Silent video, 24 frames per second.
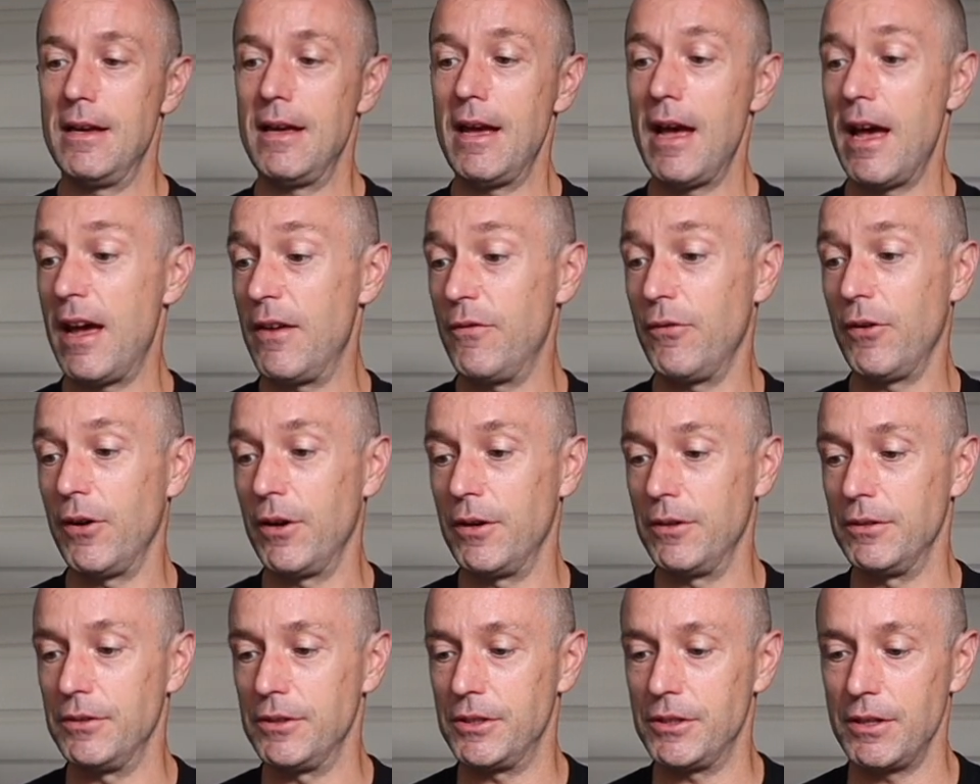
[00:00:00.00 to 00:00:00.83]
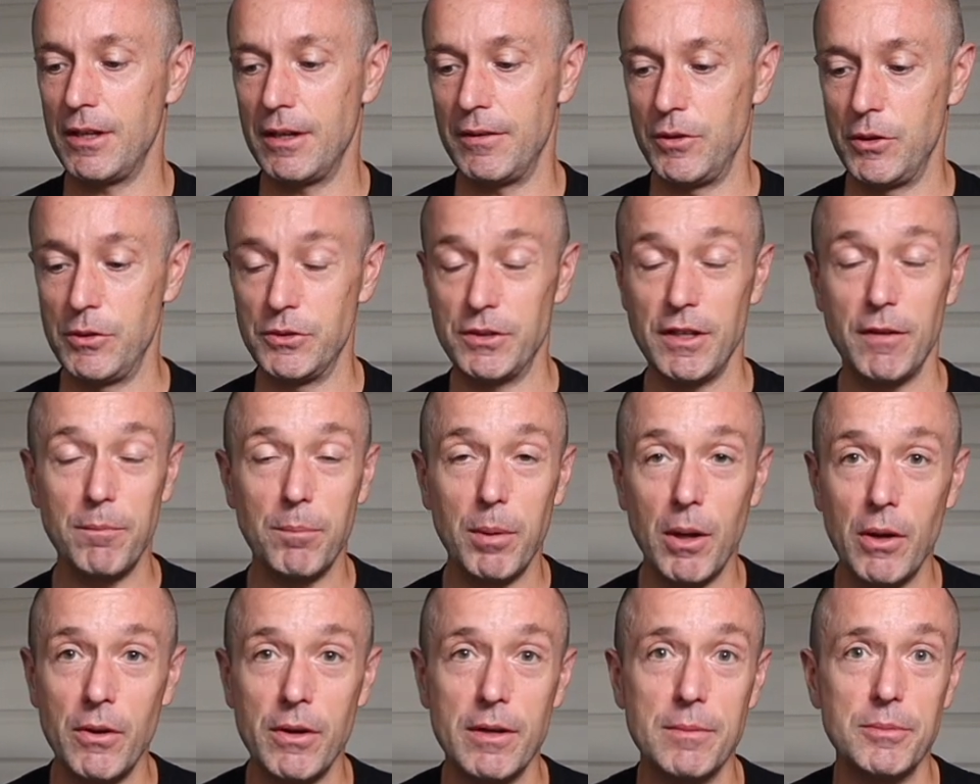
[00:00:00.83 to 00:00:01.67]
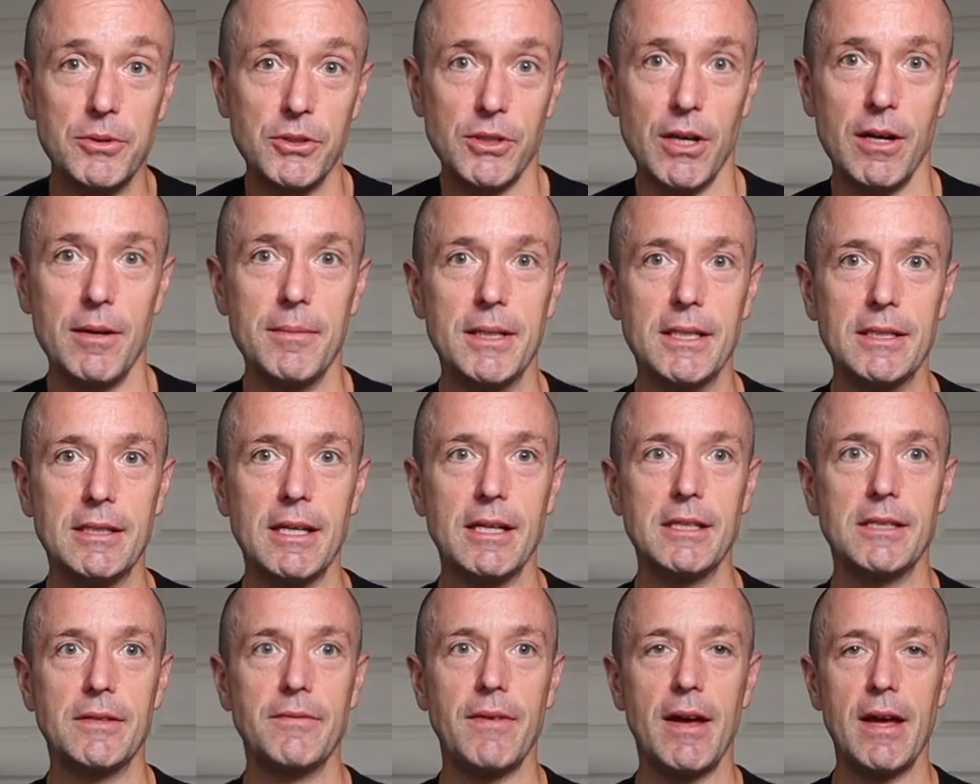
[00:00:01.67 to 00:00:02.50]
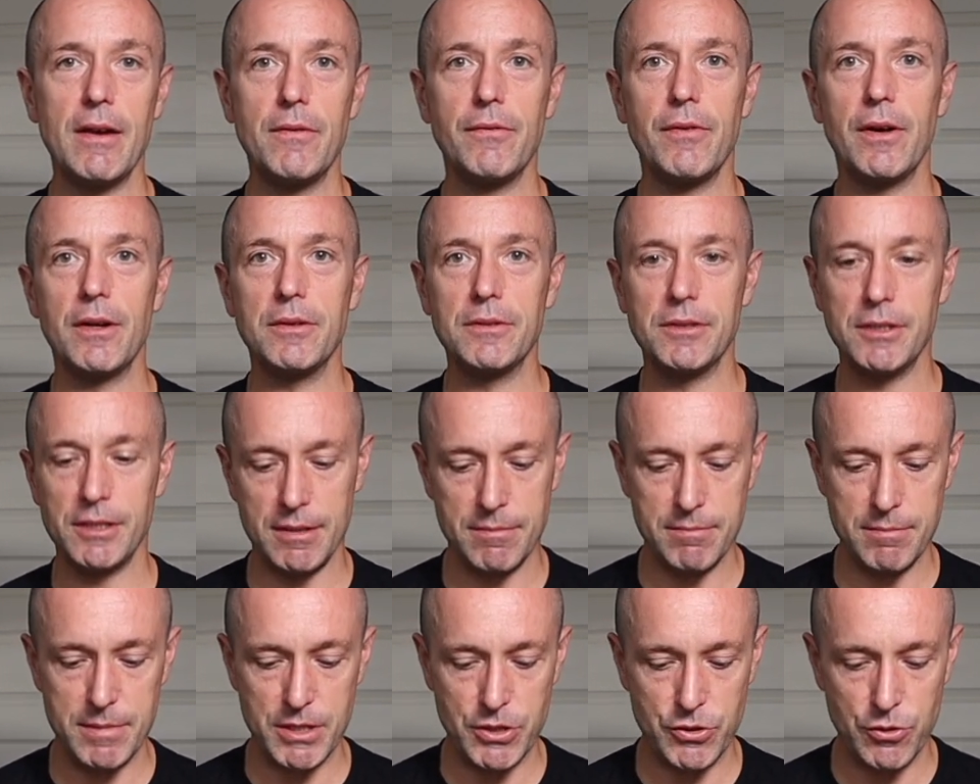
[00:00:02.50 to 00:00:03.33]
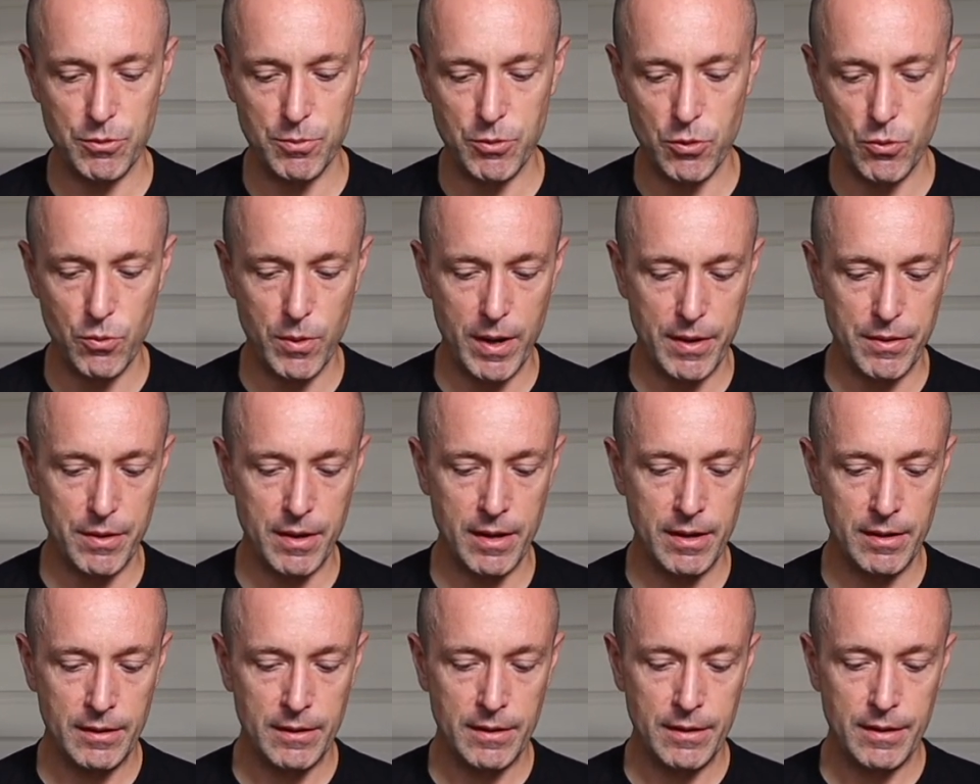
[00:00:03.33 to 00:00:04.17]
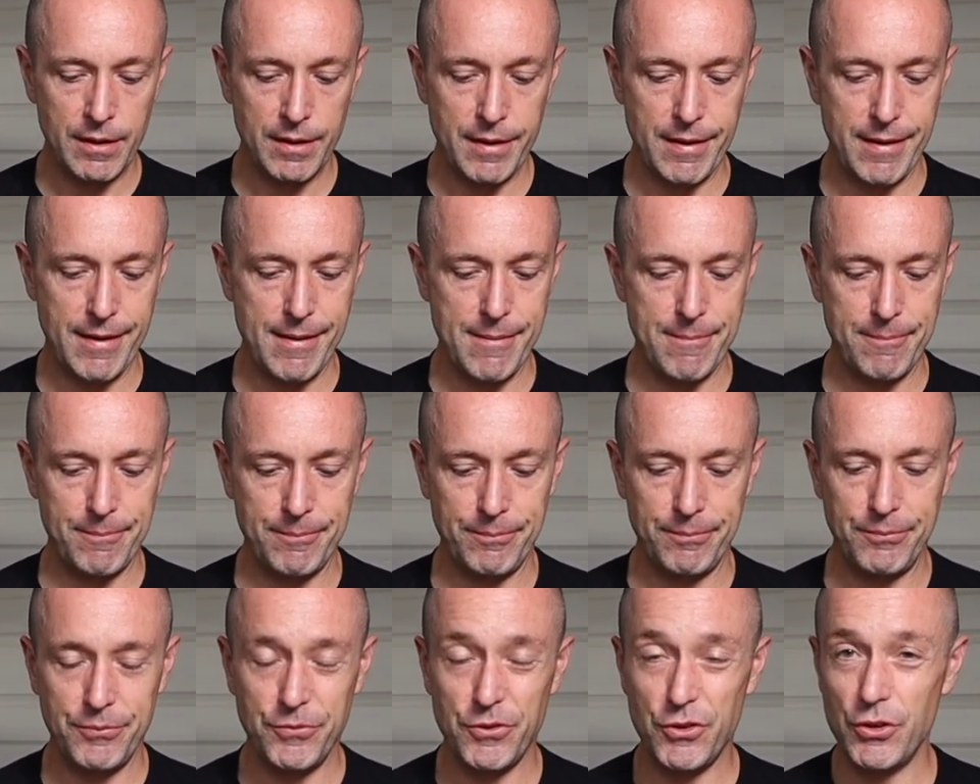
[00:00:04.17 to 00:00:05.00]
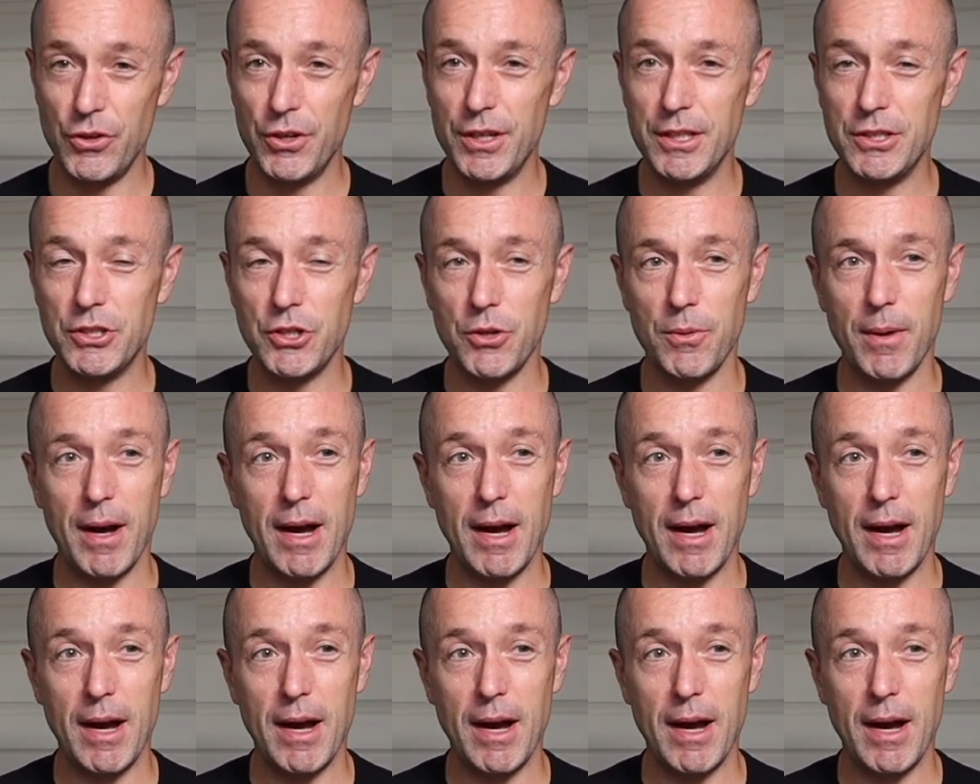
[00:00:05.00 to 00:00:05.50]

headphones that I've used. I've blown up so many sets of headphones in miserable weather. 32